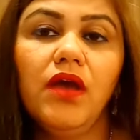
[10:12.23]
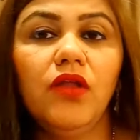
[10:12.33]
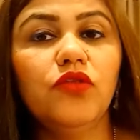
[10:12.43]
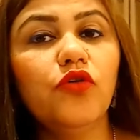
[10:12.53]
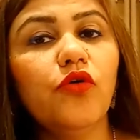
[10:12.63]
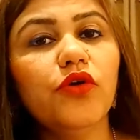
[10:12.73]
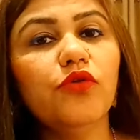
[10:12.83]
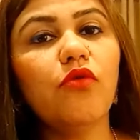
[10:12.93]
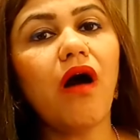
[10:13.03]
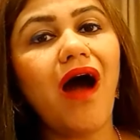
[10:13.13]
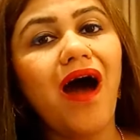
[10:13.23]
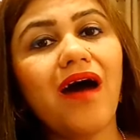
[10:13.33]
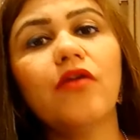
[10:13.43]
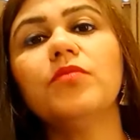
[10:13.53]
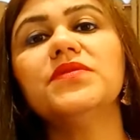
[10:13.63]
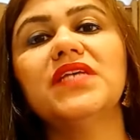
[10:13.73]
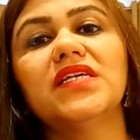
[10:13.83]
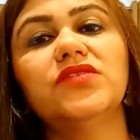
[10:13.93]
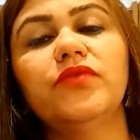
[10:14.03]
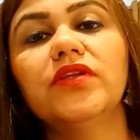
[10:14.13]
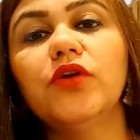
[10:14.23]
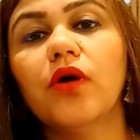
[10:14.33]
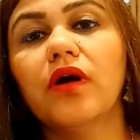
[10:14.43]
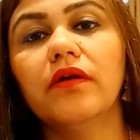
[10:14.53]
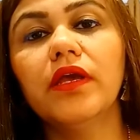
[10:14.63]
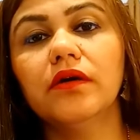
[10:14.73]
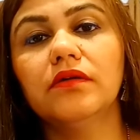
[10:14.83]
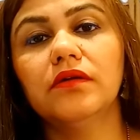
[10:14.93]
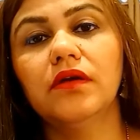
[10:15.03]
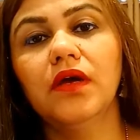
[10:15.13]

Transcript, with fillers: Though you are obsessed with your career,